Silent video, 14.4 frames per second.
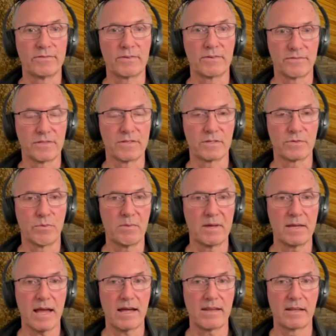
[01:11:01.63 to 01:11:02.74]
for the
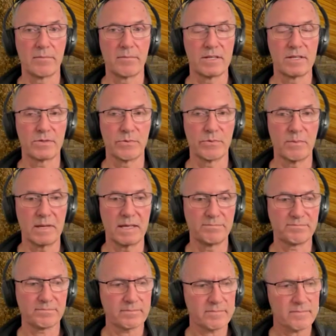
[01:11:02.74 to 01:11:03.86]
swimming, unlimited swimming,